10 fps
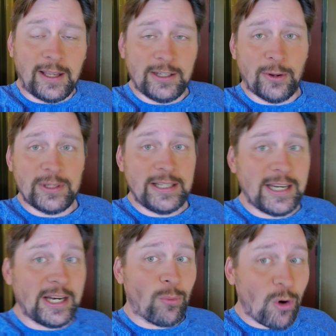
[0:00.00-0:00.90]
And it didn't
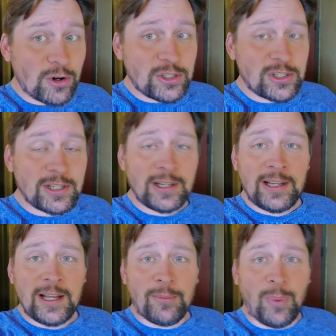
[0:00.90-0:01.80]
get any worse,
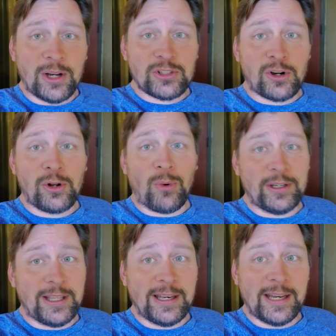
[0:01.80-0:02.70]
but it certainly
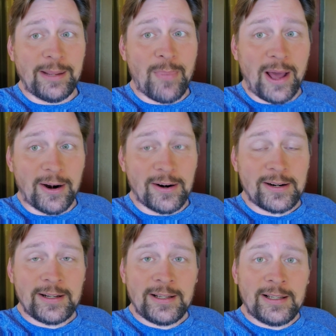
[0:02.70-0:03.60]
wasn't getting any better.
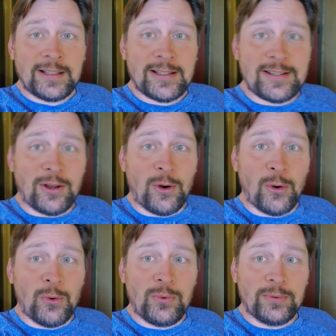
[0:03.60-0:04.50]

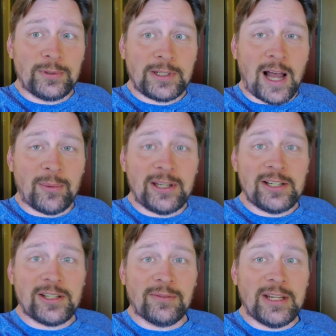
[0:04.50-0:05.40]
So
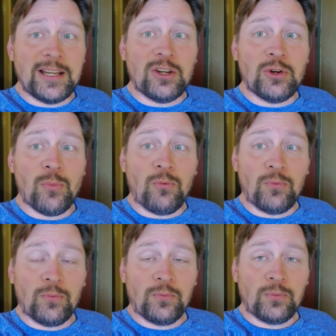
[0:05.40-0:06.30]
combination of needing
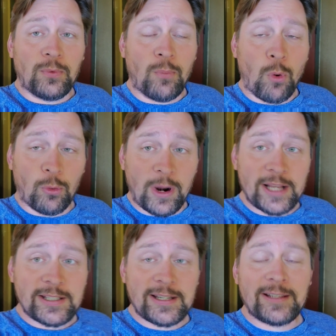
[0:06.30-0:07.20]
more
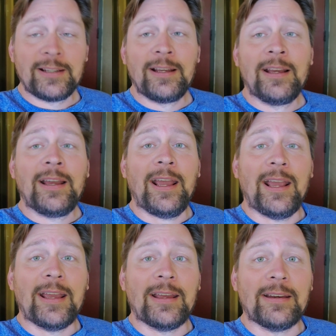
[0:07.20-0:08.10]
rest
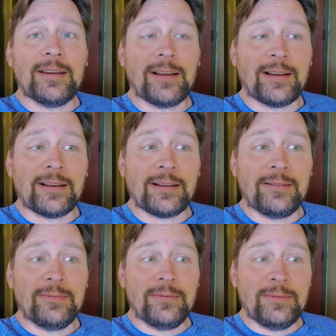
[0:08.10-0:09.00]
and
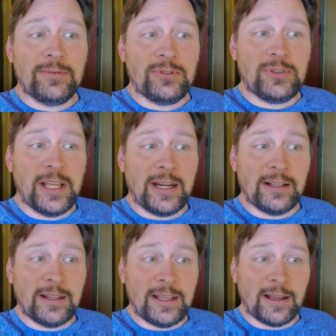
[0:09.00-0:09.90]

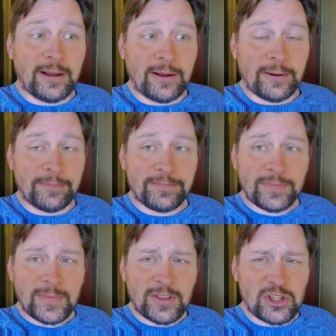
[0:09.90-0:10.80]
getting the
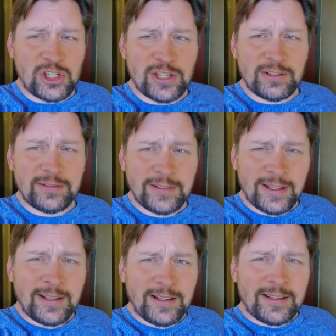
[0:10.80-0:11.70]
shin
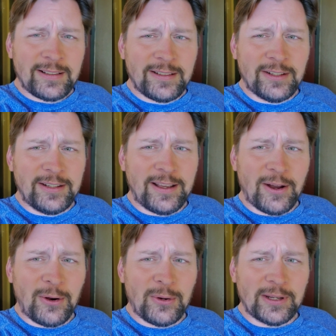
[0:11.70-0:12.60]
good to
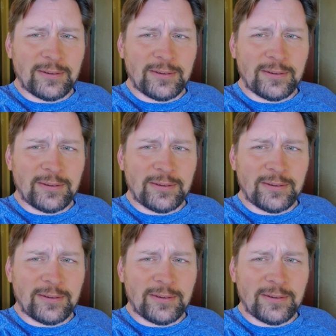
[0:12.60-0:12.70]
go,